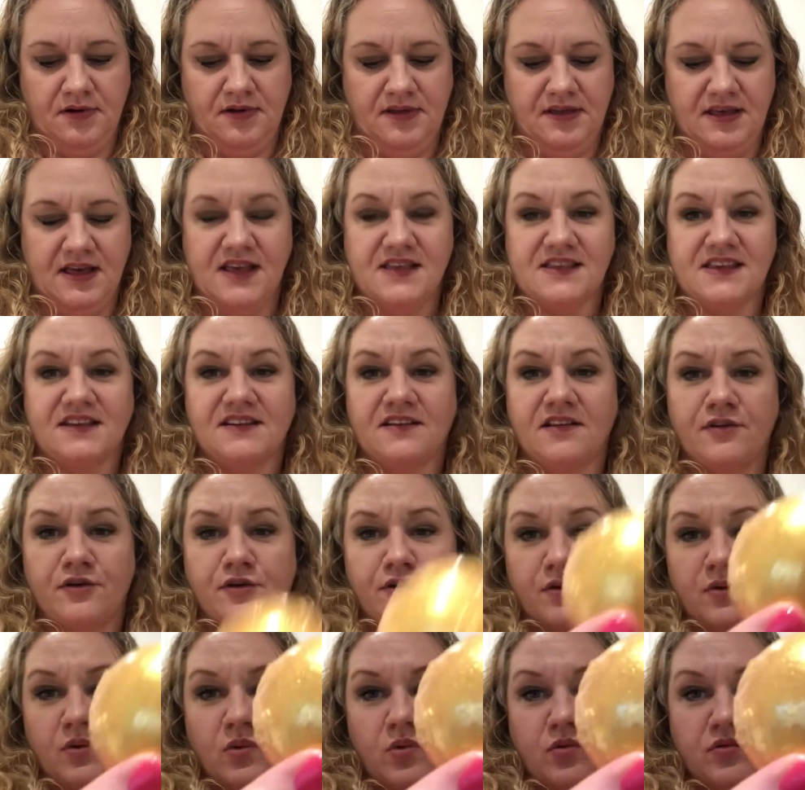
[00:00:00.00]
is another
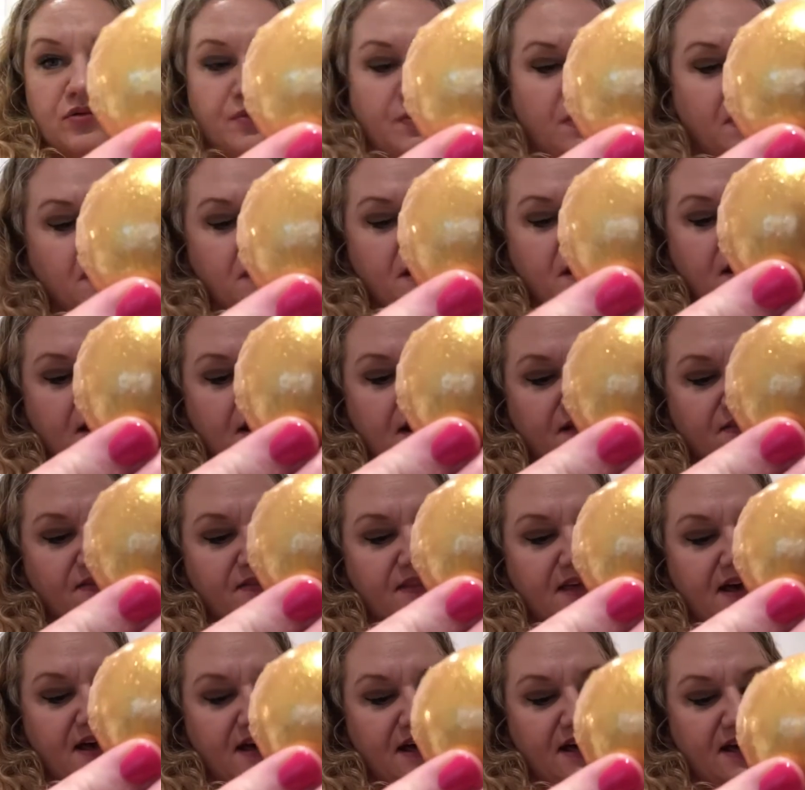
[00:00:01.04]
gold one, and
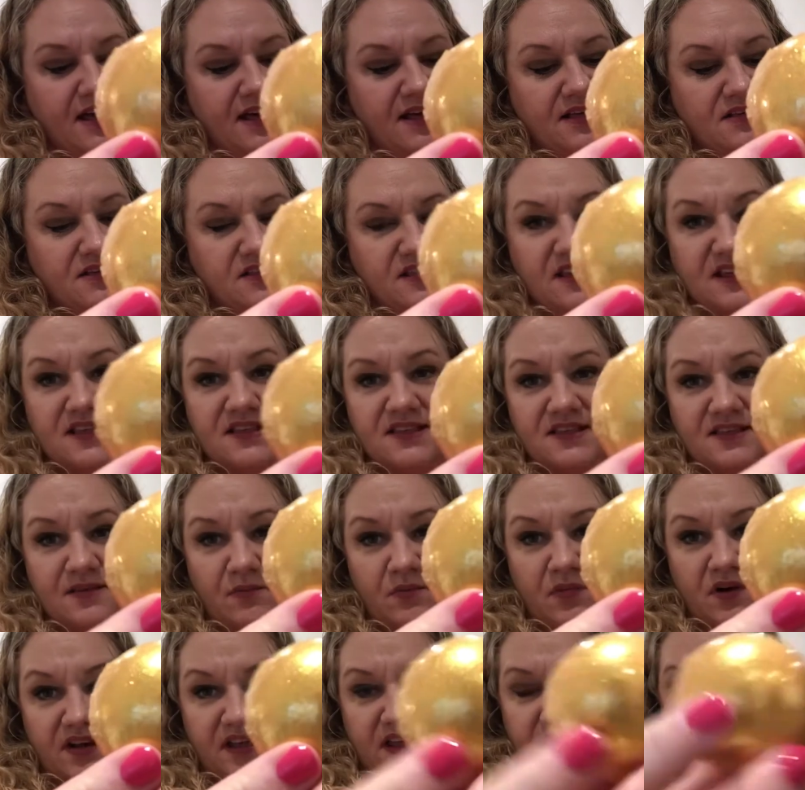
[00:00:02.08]
that is just the
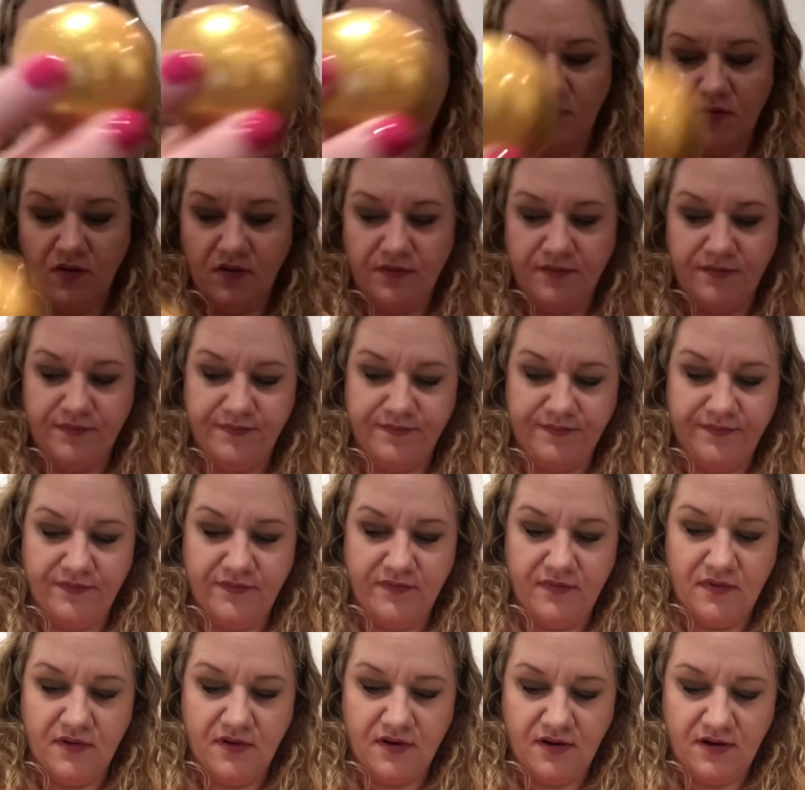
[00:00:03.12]
Mojito.
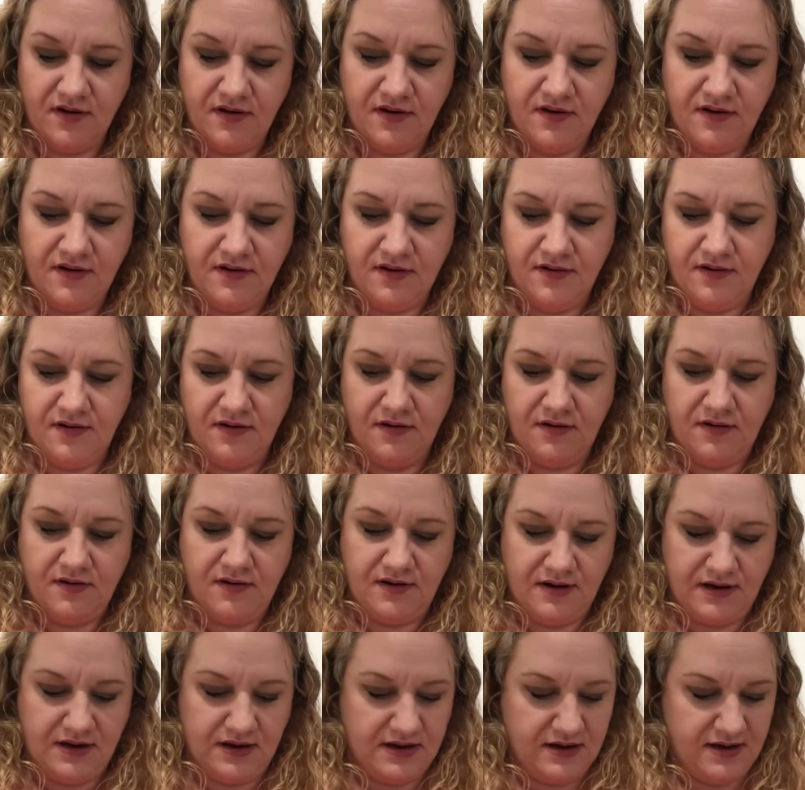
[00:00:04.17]

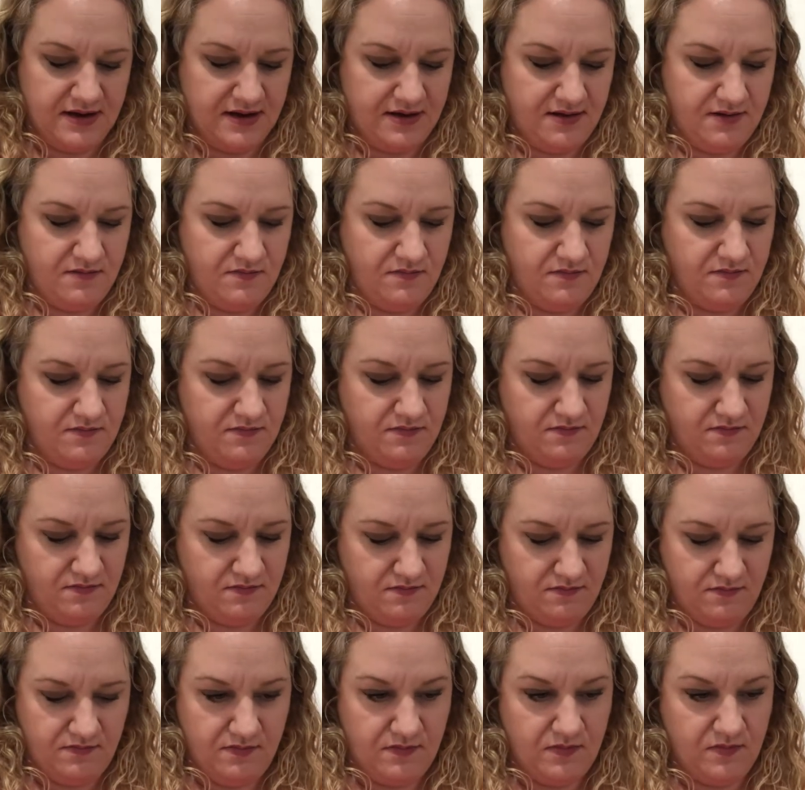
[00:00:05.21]
And
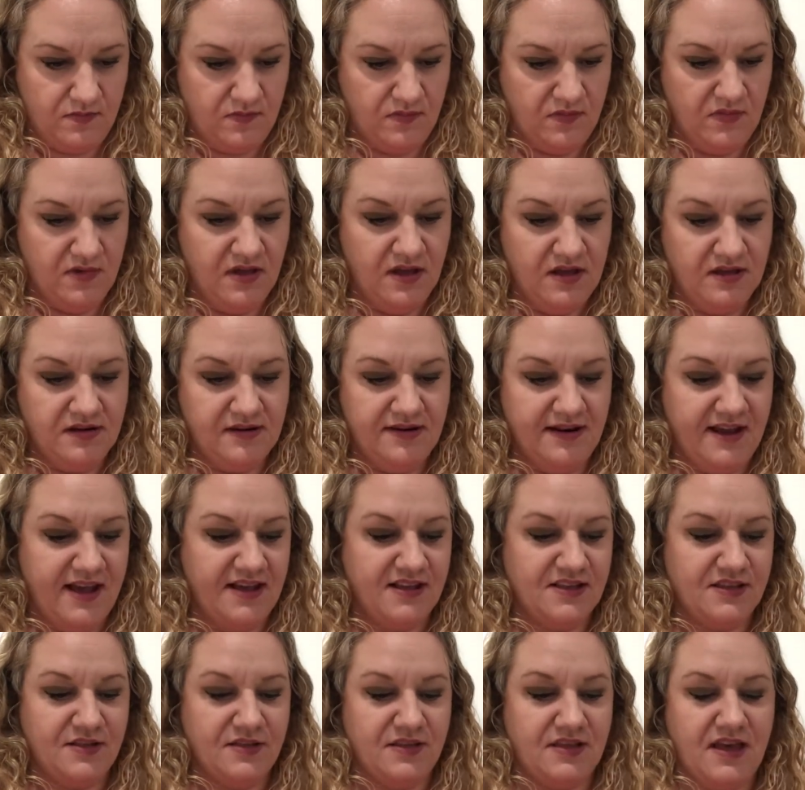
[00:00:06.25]

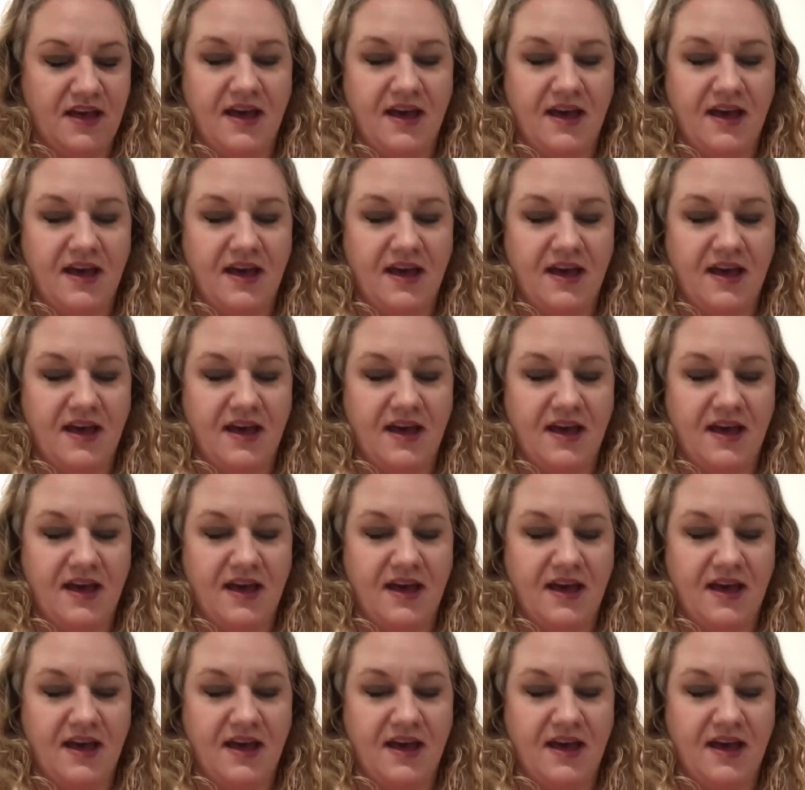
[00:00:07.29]
next I